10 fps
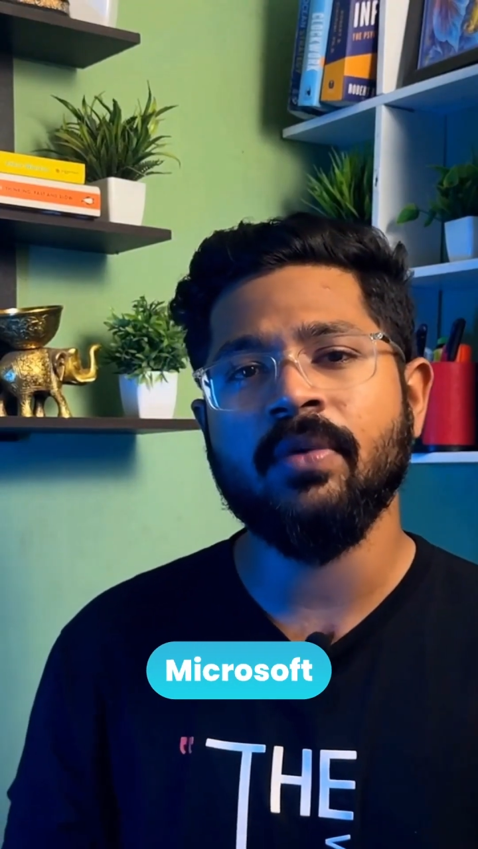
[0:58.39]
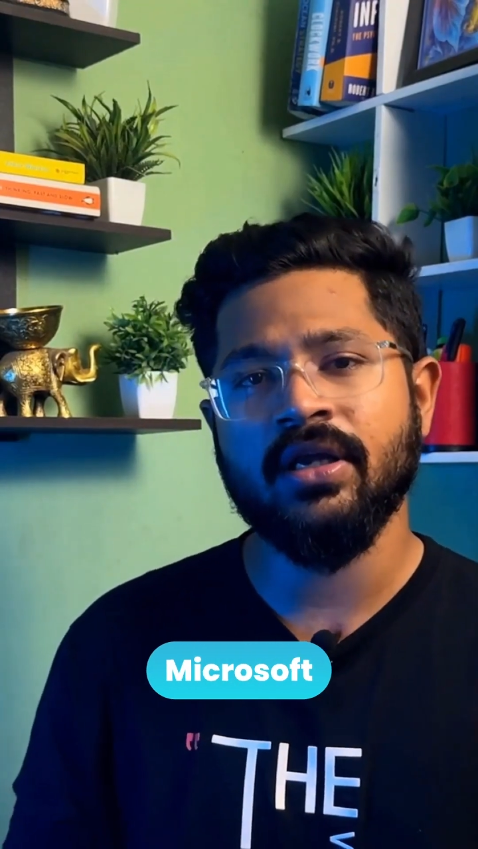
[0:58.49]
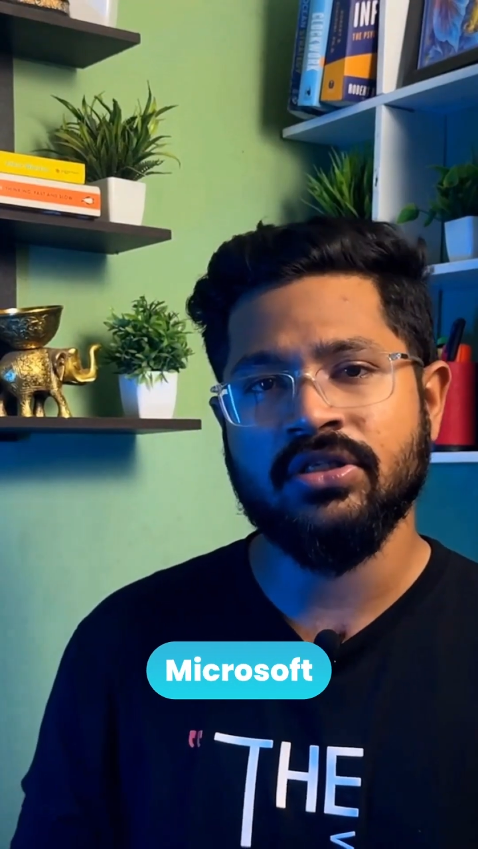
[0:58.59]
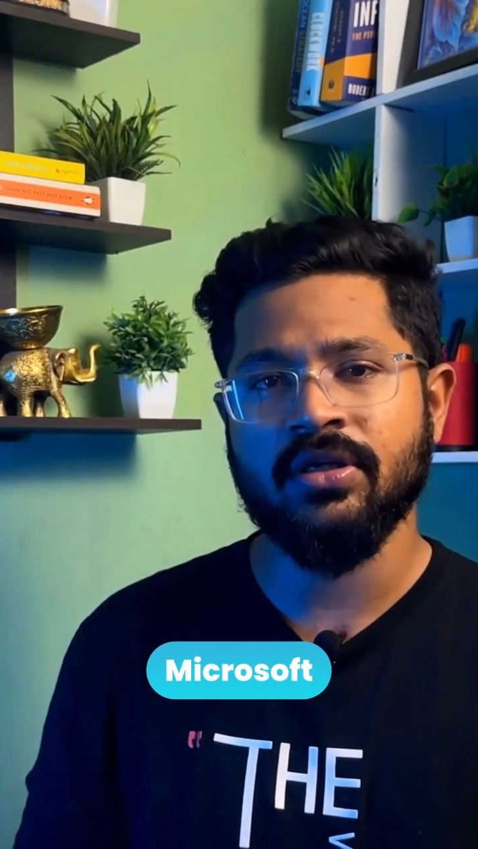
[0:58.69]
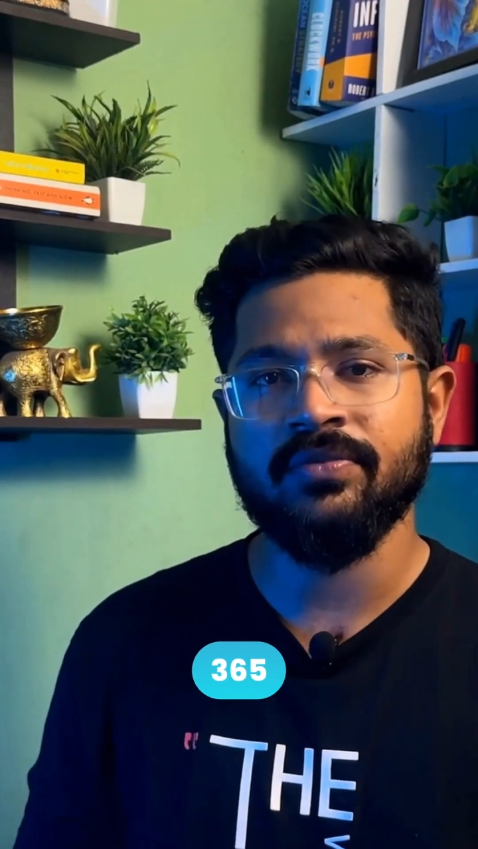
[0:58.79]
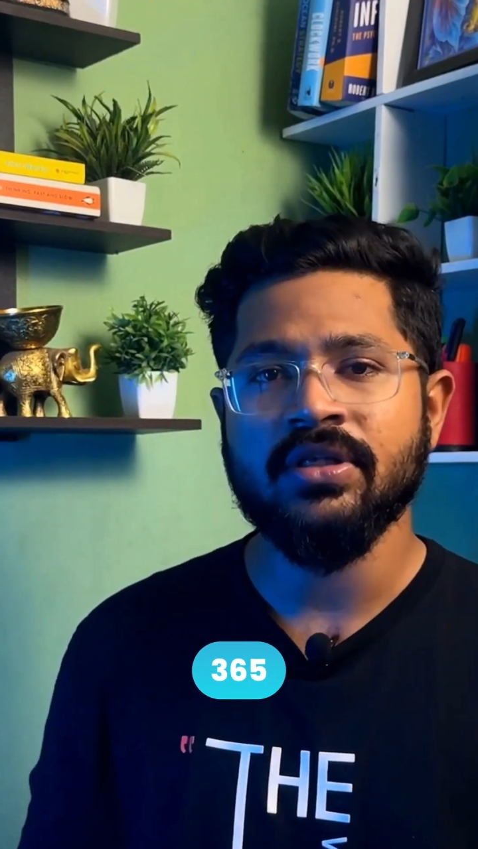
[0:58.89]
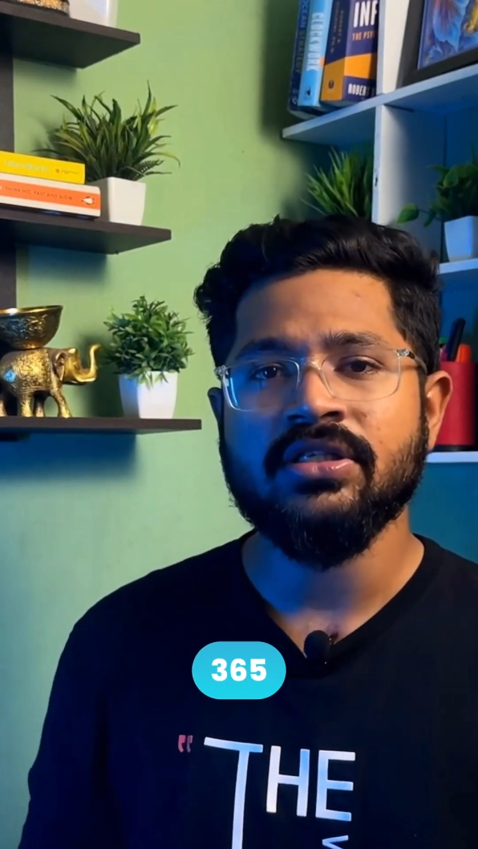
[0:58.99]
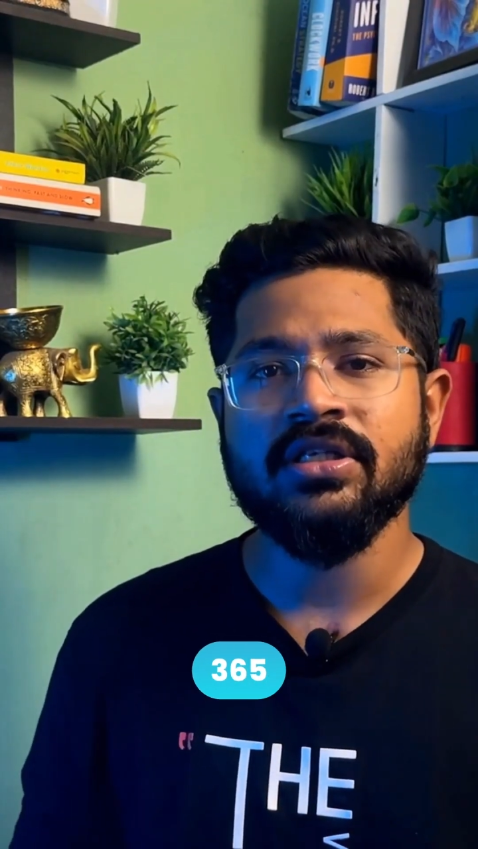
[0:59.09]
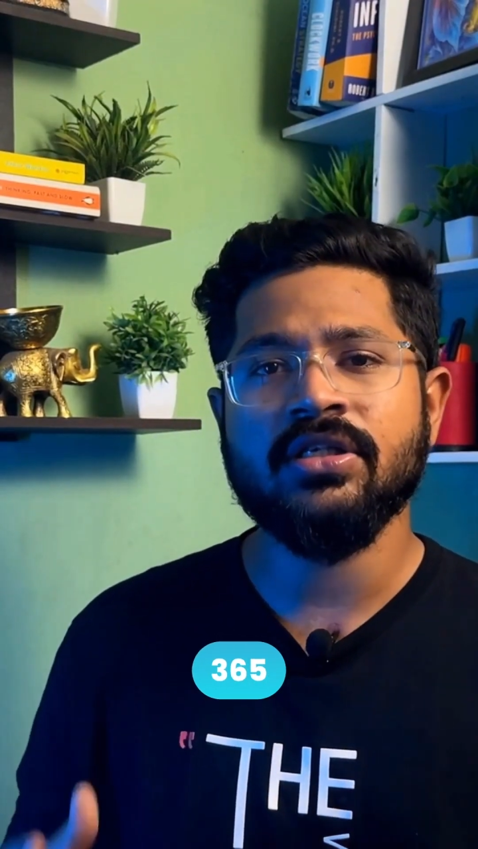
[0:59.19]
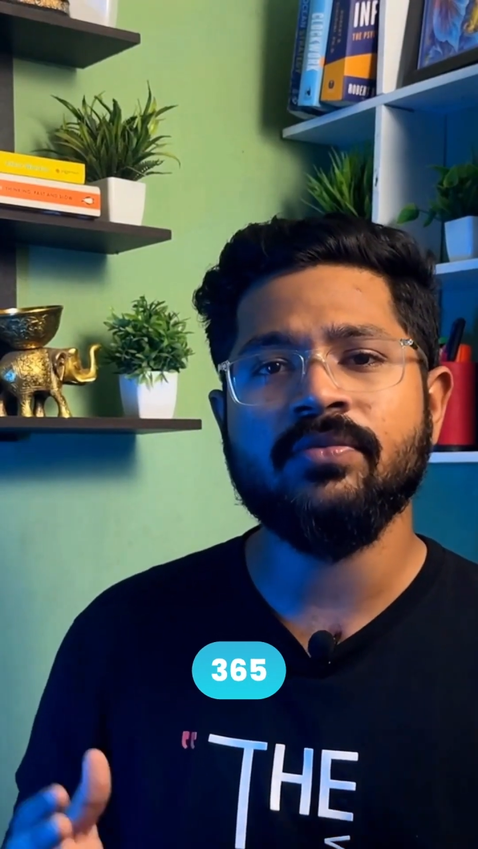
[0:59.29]
Microsoft
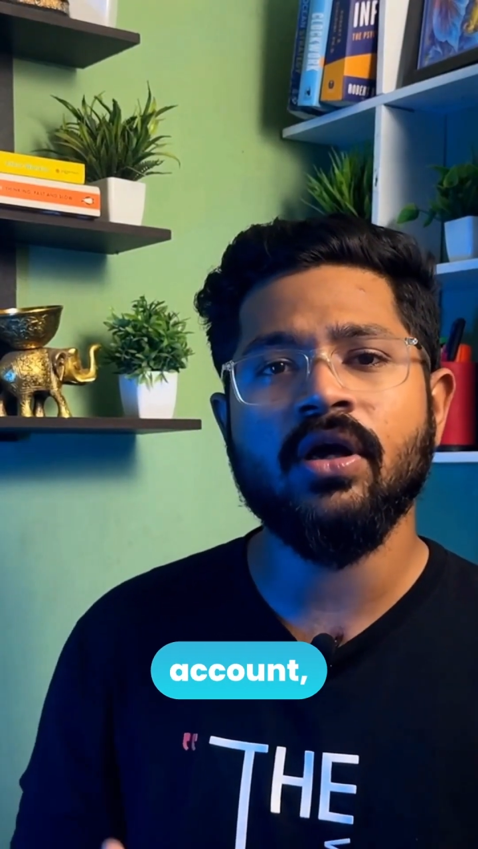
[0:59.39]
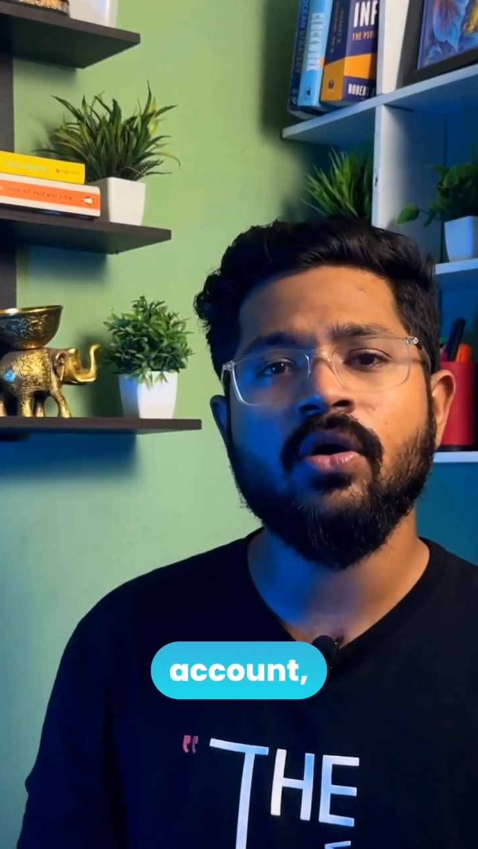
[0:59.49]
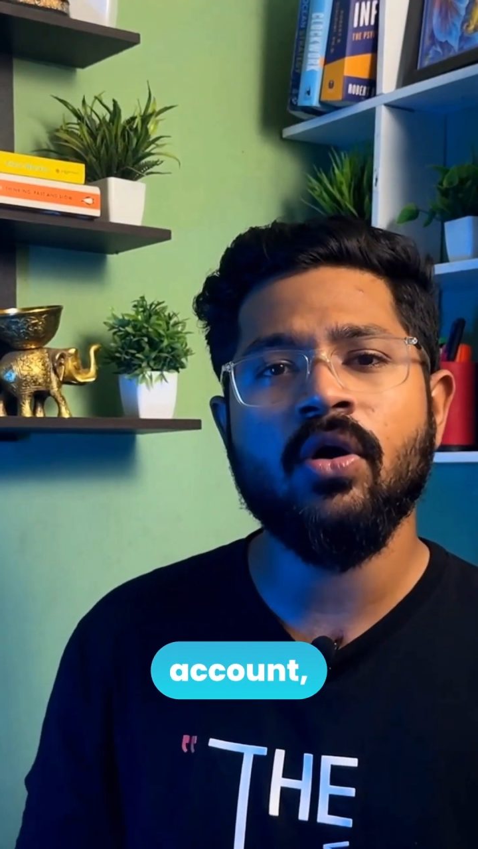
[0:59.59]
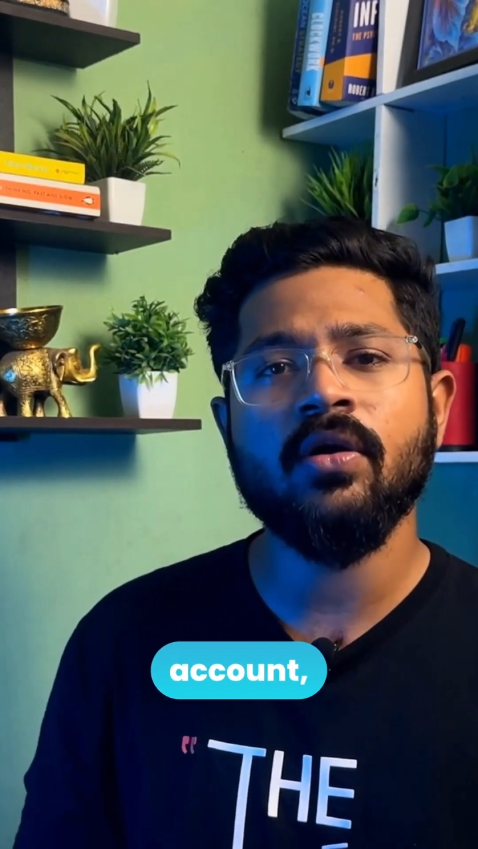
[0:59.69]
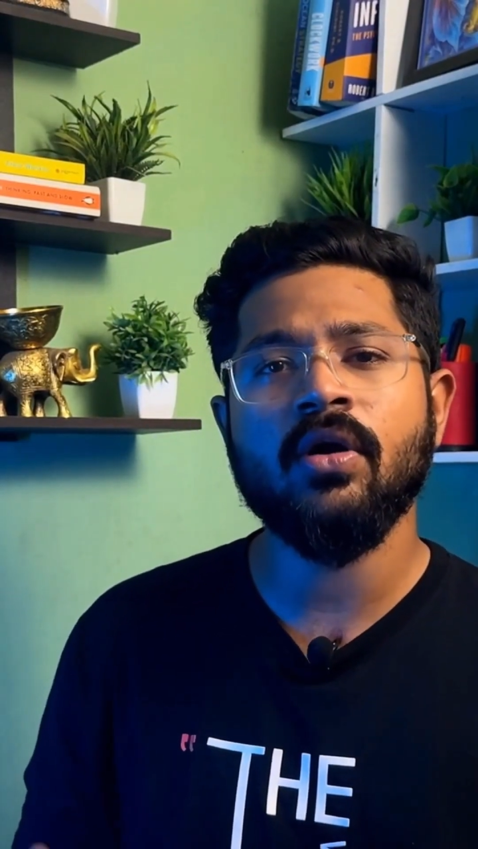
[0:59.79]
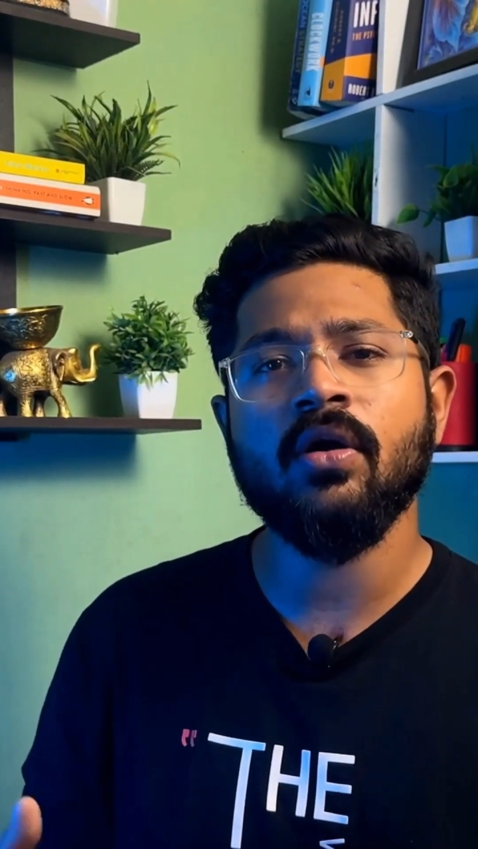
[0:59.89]
three sixty-five account,